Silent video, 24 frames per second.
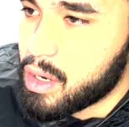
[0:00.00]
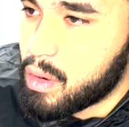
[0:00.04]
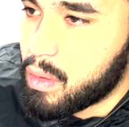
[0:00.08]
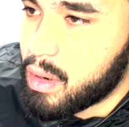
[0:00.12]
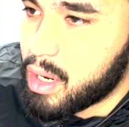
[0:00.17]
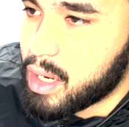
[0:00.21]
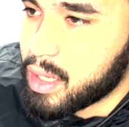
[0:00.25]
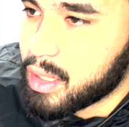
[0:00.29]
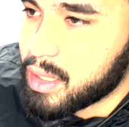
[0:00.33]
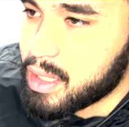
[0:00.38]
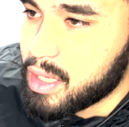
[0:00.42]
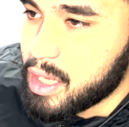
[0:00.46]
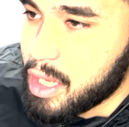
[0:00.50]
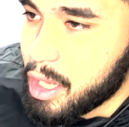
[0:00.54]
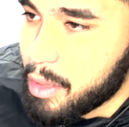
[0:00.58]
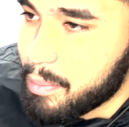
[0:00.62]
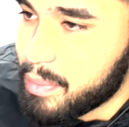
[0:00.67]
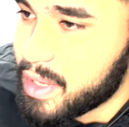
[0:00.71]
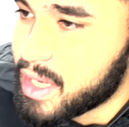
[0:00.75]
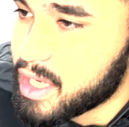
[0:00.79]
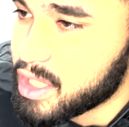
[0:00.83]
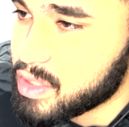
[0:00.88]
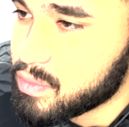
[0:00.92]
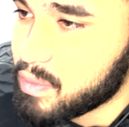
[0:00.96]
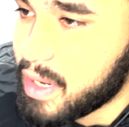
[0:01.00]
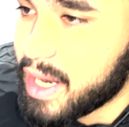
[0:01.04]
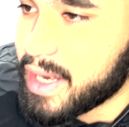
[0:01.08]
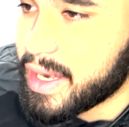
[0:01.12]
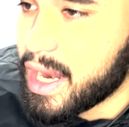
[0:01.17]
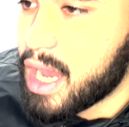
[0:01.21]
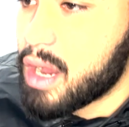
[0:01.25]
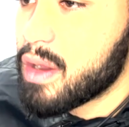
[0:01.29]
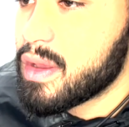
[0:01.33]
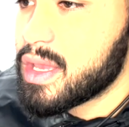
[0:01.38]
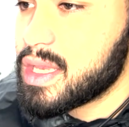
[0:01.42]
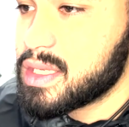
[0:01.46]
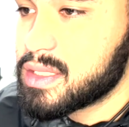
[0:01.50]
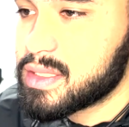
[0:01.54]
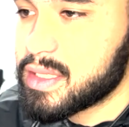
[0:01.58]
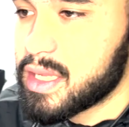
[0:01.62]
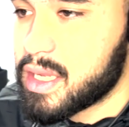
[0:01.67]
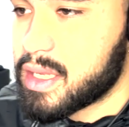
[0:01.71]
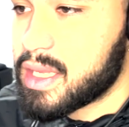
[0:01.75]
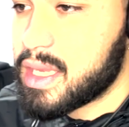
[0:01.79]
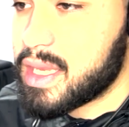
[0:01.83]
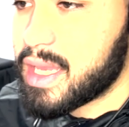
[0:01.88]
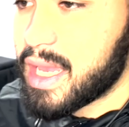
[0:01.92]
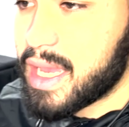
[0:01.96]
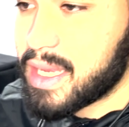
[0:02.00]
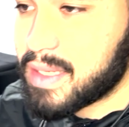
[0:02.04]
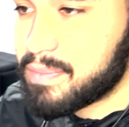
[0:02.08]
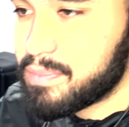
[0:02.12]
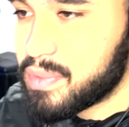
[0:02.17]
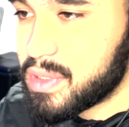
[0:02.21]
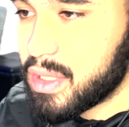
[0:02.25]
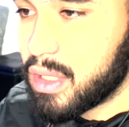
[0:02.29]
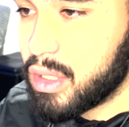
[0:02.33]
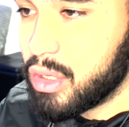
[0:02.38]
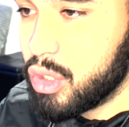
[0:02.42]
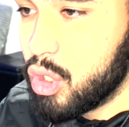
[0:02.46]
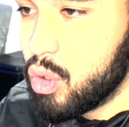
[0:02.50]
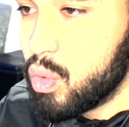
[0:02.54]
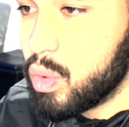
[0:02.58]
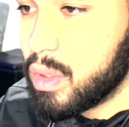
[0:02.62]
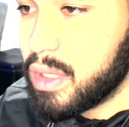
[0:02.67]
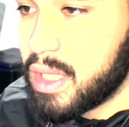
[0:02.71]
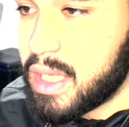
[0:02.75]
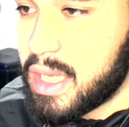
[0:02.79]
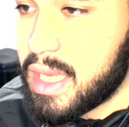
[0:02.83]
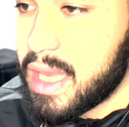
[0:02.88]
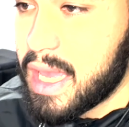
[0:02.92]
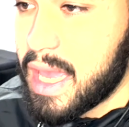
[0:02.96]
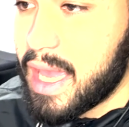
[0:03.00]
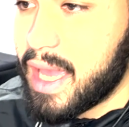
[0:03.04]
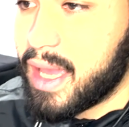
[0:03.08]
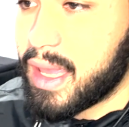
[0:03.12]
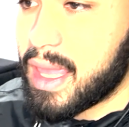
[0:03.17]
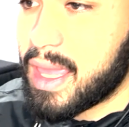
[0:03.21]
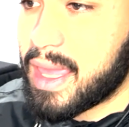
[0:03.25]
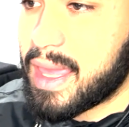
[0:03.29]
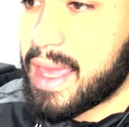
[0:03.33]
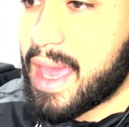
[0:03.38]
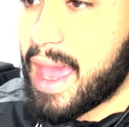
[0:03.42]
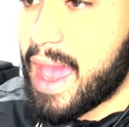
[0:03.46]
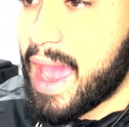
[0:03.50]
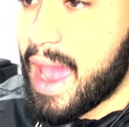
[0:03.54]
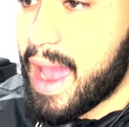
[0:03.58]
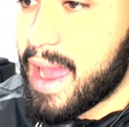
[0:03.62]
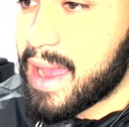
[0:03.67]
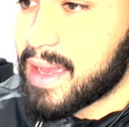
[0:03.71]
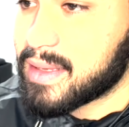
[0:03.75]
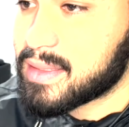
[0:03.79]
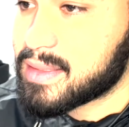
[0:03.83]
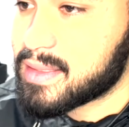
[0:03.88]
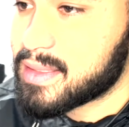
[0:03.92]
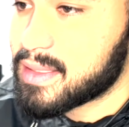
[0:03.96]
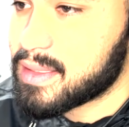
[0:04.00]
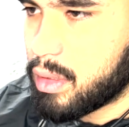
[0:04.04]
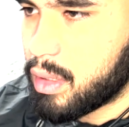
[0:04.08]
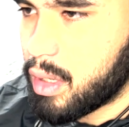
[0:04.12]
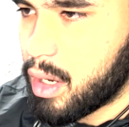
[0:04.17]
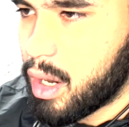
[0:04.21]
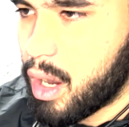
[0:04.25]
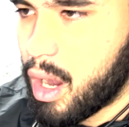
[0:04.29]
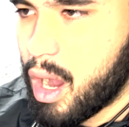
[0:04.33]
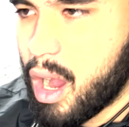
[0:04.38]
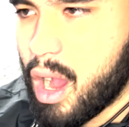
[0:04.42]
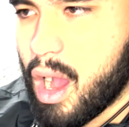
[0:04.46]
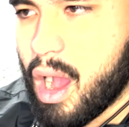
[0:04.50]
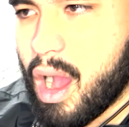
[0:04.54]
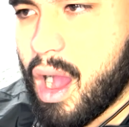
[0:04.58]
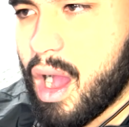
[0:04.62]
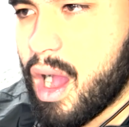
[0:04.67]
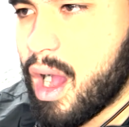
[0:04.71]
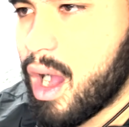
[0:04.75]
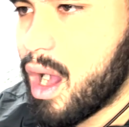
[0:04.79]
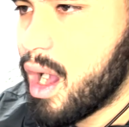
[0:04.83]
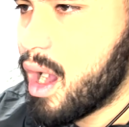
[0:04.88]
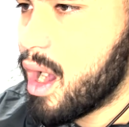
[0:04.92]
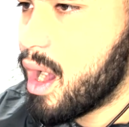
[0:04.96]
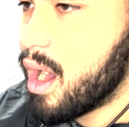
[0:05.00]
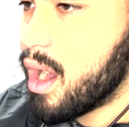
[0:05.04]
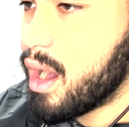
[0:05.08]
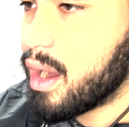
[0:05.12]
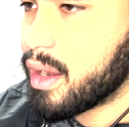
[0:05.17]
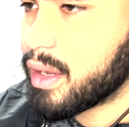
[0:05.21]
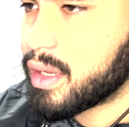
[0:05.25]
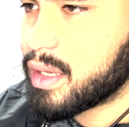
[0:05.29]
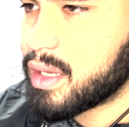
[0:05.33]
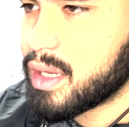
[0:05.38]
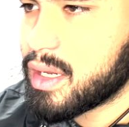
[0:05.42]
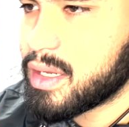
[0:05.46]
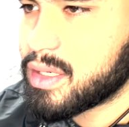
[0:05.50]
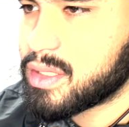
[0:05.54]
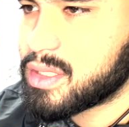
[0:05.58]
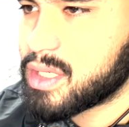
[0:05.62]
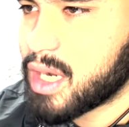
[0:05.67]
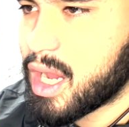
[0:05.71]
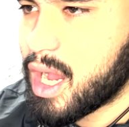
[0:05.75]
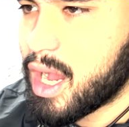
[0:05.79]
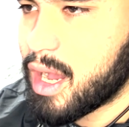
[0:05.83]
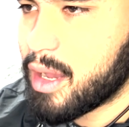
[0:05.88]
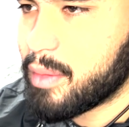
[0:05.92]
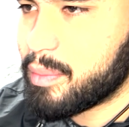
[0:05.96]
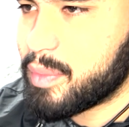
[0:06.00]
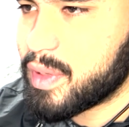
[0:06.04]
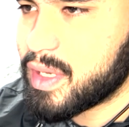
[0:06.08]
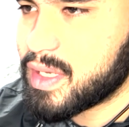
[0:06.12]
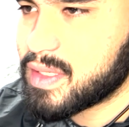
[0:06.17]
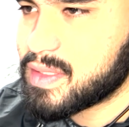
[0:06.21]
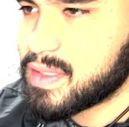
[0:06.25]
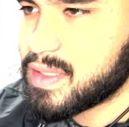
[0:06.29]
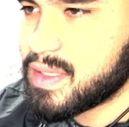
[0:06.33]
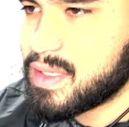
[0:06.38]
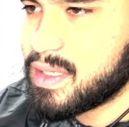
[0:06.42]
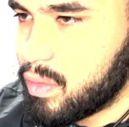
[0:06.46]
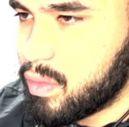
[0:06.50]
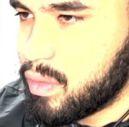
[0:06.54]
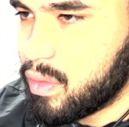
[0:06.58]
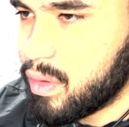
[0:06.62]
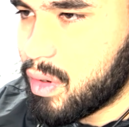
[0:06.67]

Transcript: on. Because right now, he's looking absolutely gassed. Oh, good job, Izzy. Woo!